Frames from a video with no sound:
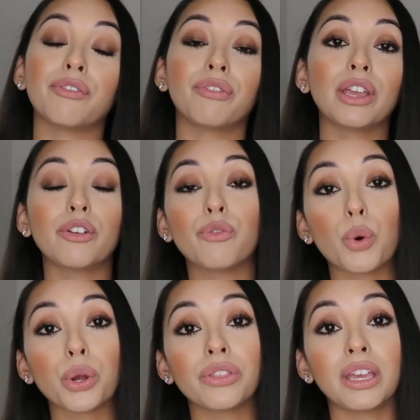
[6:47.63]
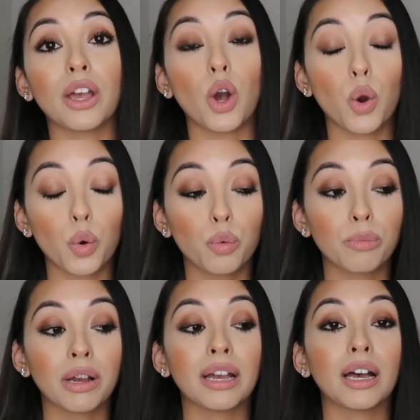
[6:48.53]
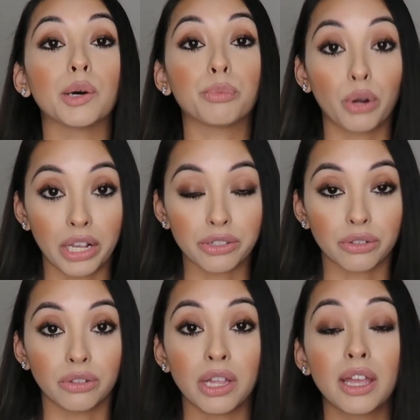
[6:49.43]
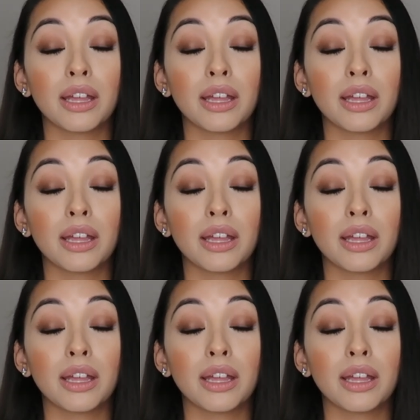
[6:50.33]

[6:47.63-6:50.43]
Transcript: fee for the home appraisal.